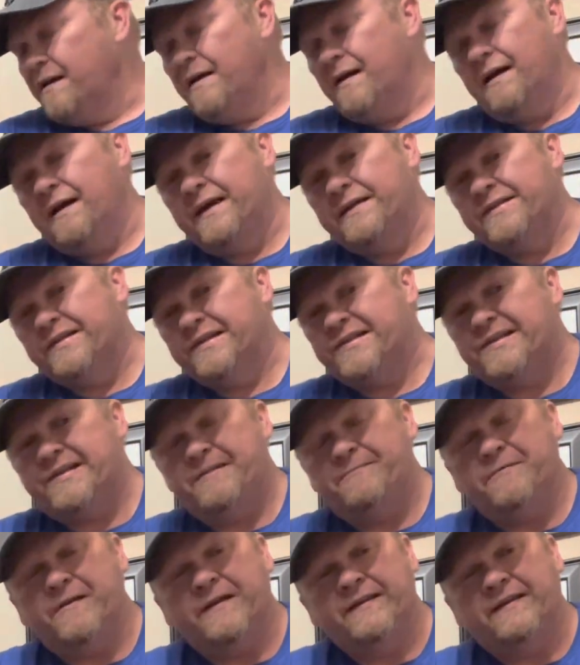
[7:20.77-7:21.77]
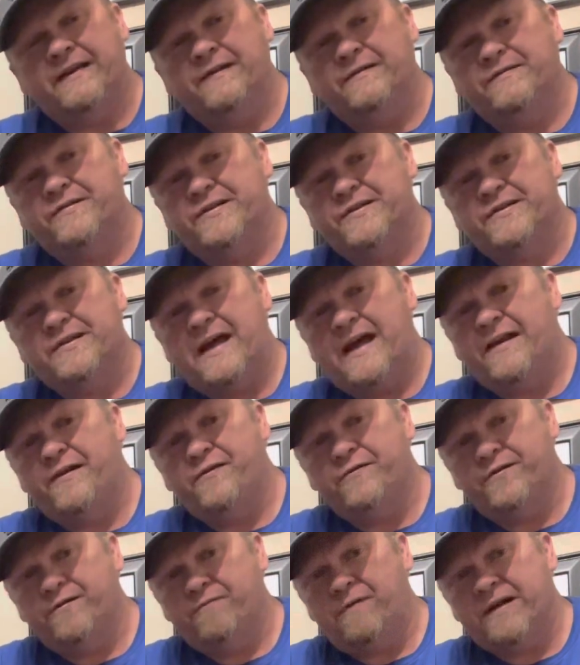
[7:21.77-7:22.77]
it just seemed like they just had
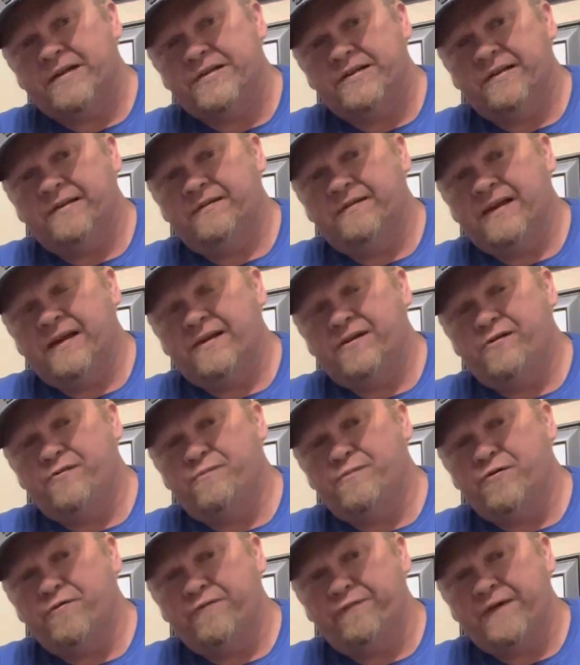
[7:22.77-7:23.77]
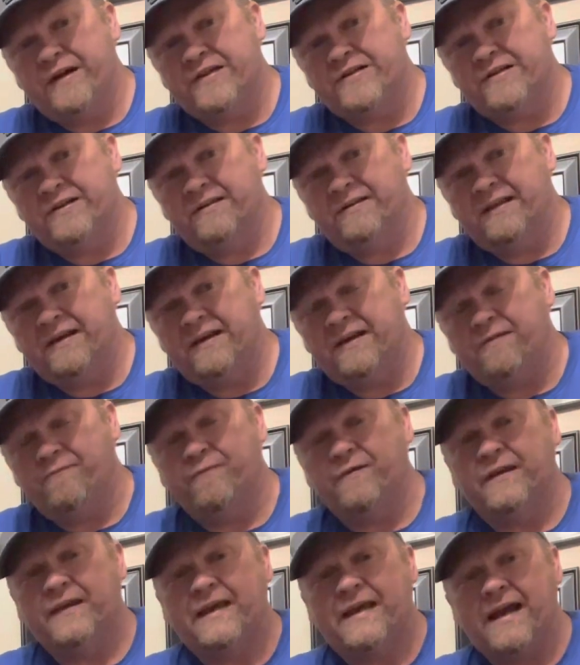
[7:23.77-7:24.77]
no direction, they had no motivation, they didn't
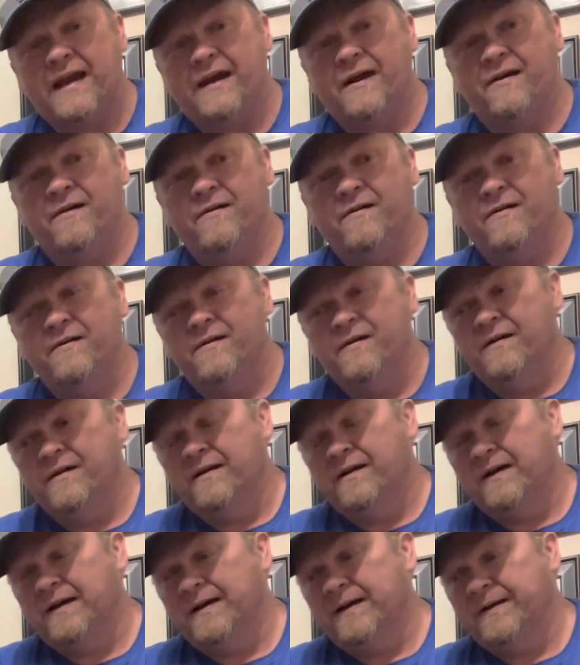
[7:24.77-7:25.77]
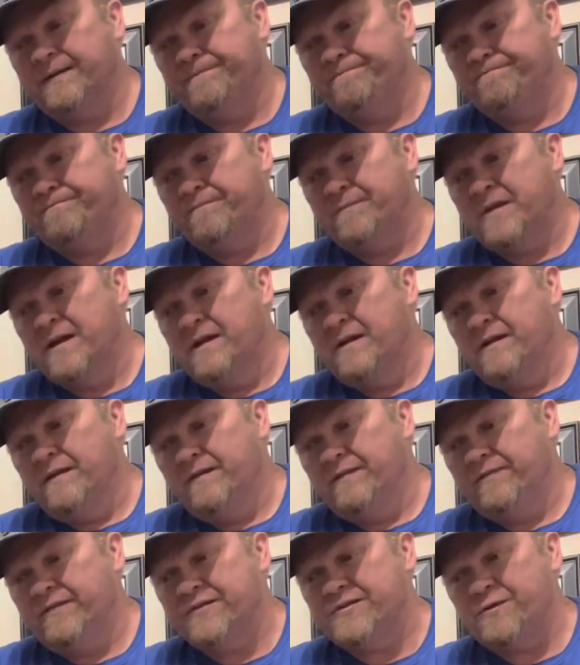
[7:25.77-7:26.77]
really care.
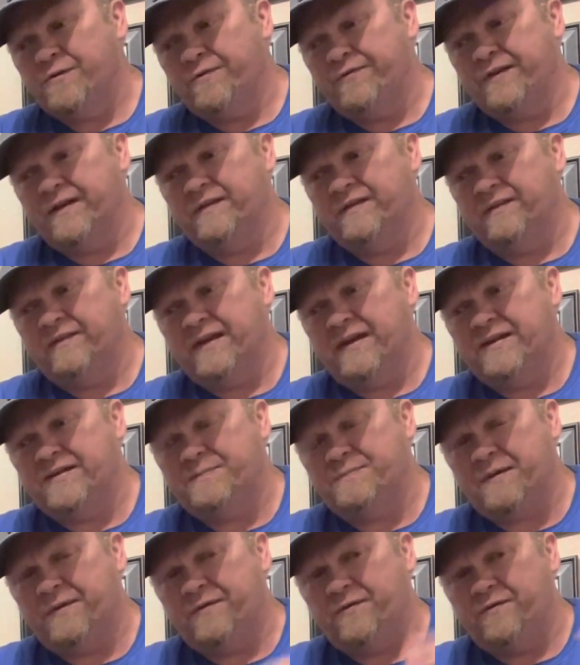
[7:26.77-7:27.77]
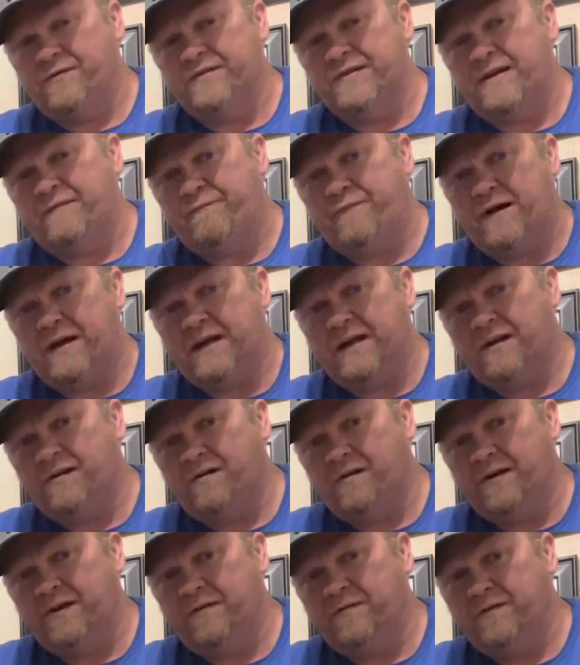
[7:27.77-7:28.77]
This whole thing that they spent the whole time fighting
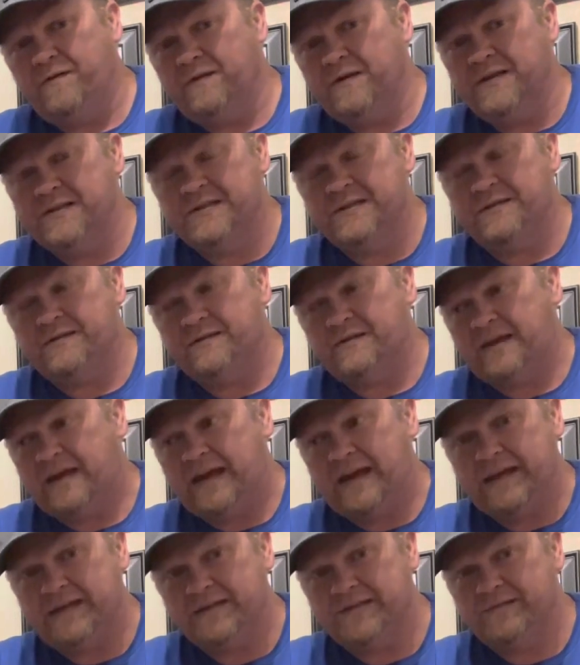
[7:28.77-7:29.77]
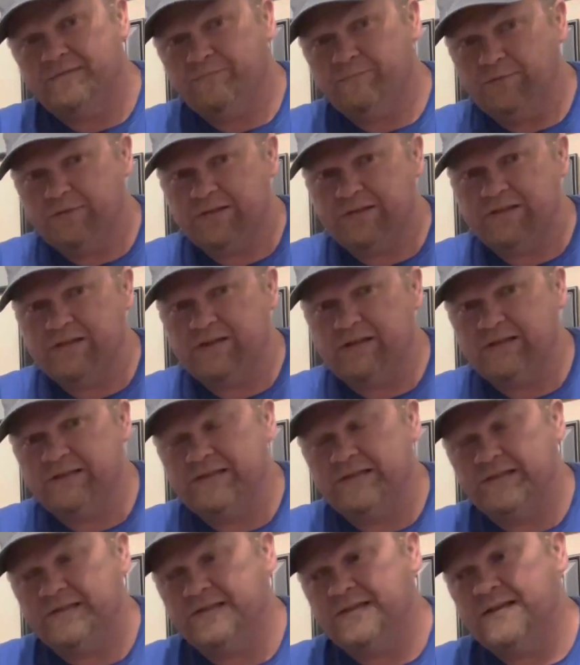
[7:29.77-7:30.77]
and arguing isn't the case, which is
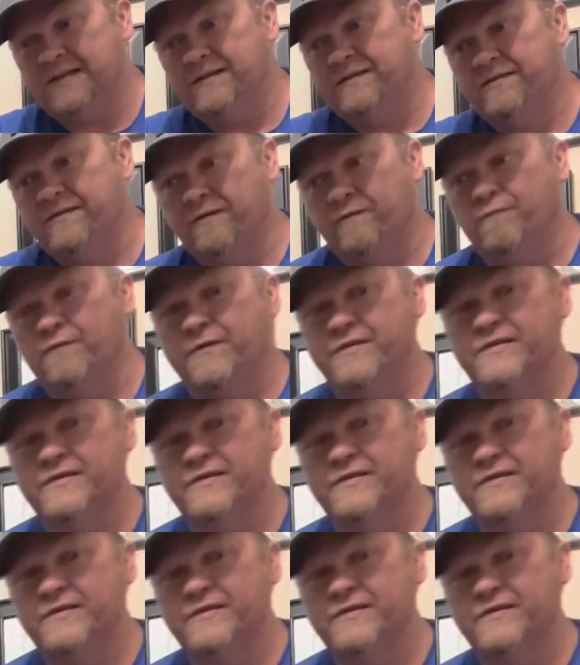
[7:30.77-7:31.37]
nice to see. There were